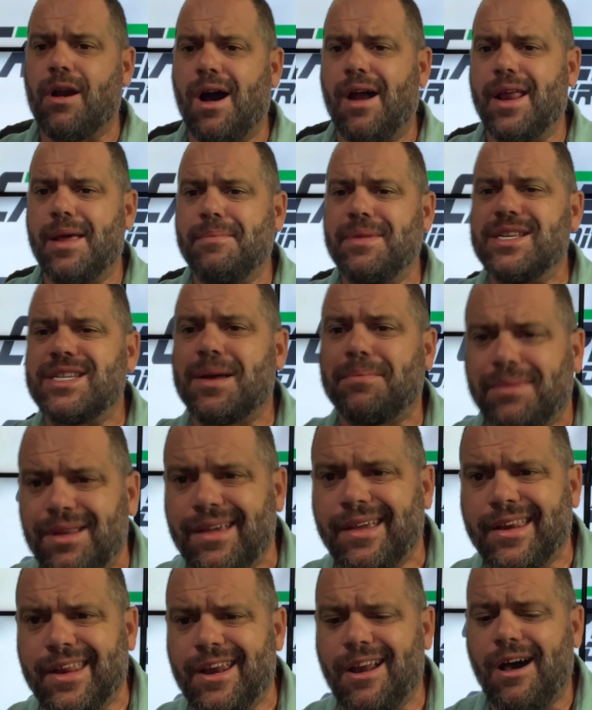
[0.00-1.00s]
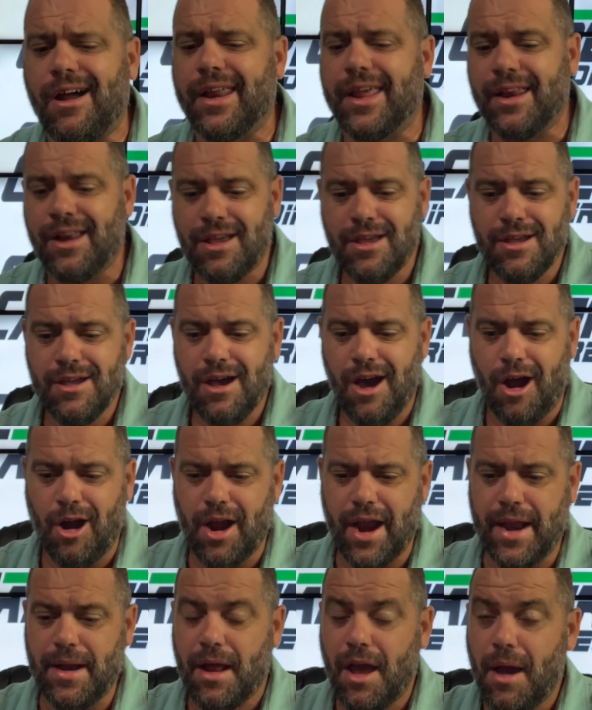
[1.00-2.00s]
on it. It means I'm leaning on it. All
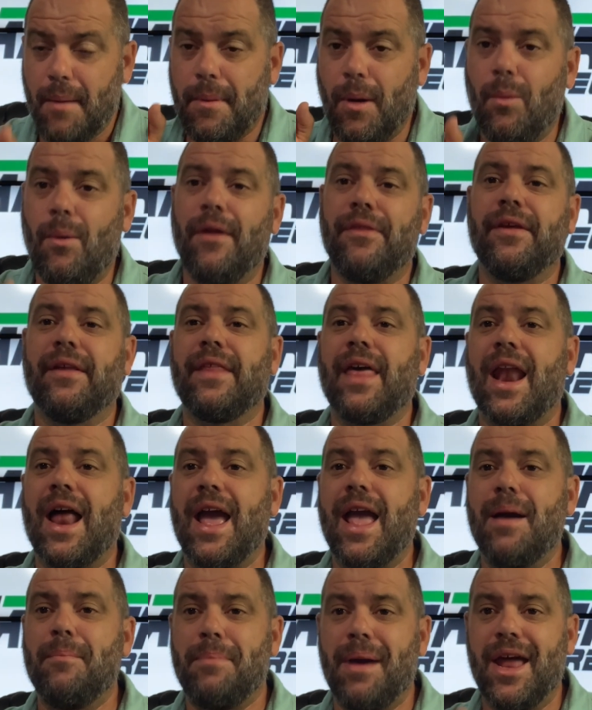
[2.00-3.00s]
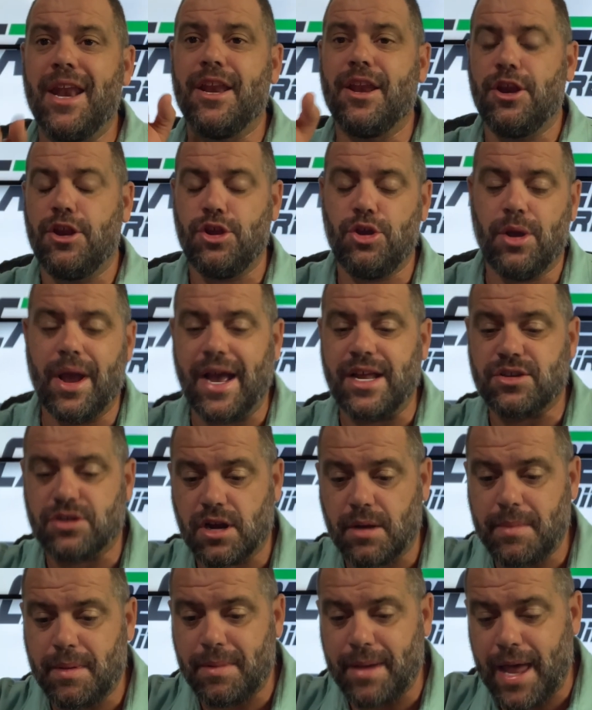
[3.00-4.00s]
right, but one thing that I am betting, you guys are
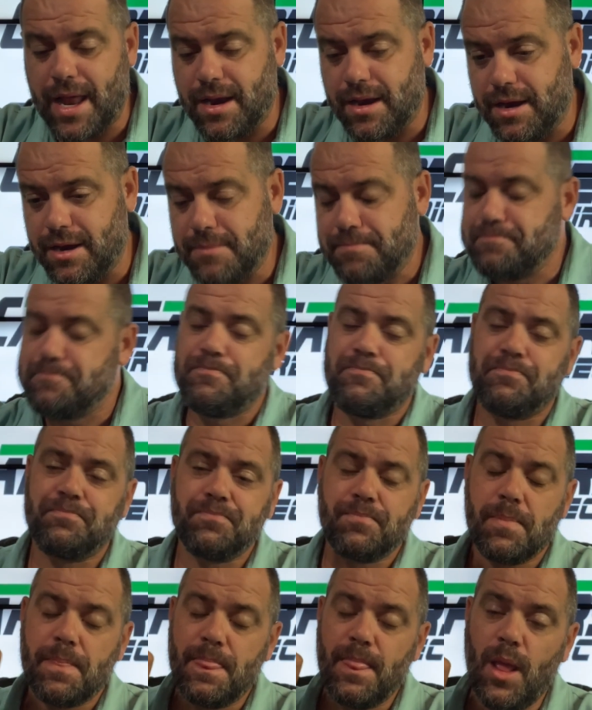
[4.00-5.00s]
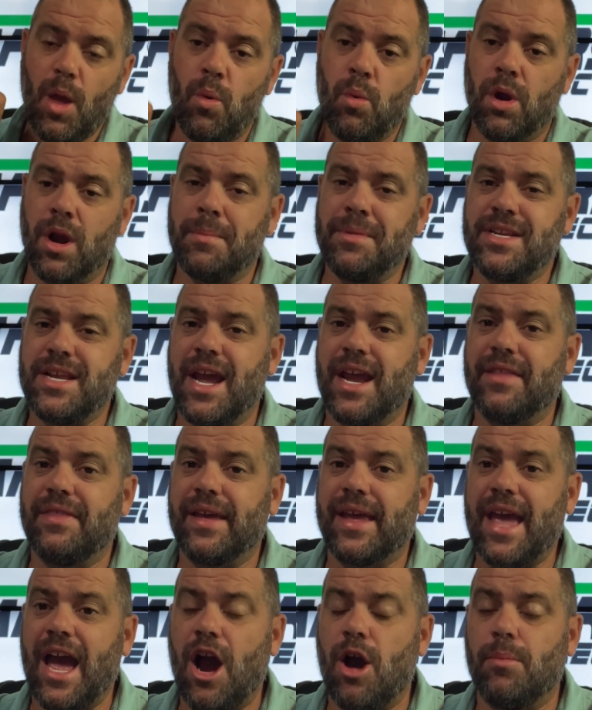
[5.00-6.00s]
going to be betting, we're going to be taking
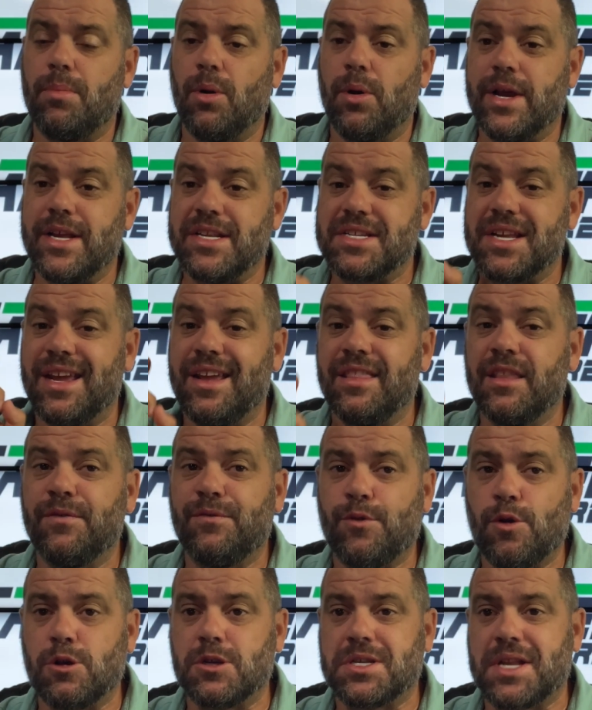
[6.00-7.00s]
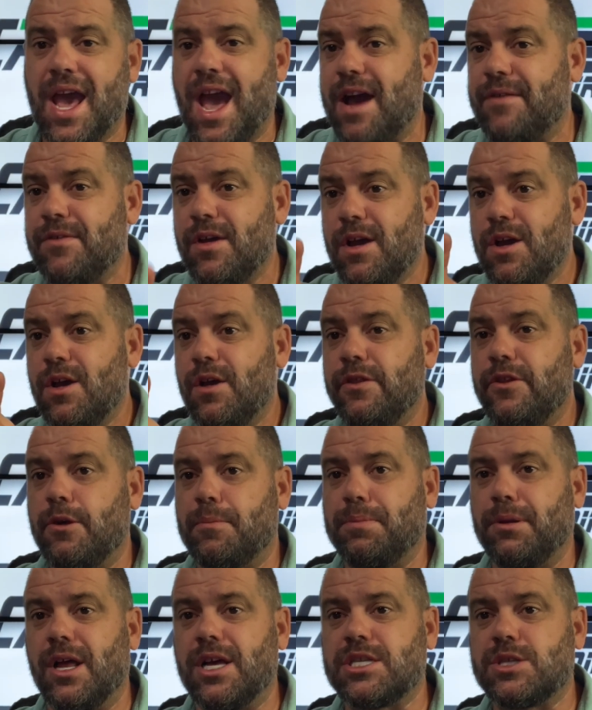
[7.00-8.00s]
the Cowboys in the first half. They're
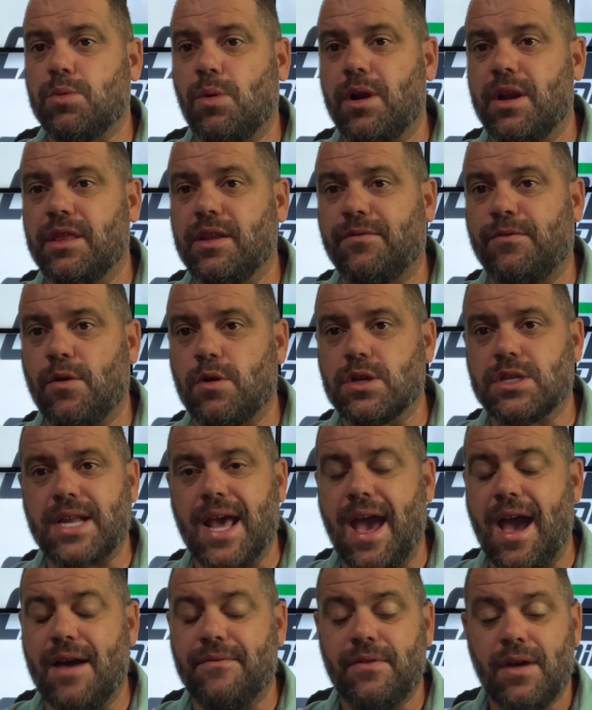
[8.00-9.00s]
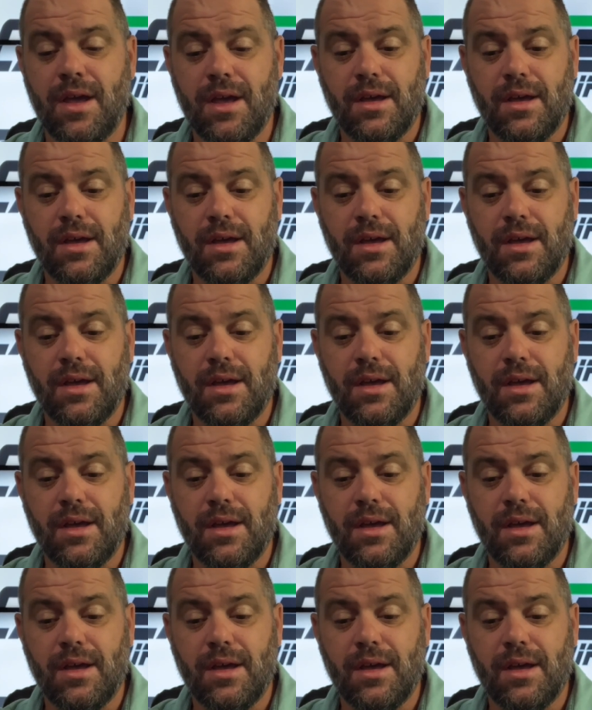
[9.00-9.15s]
+1 in the first half.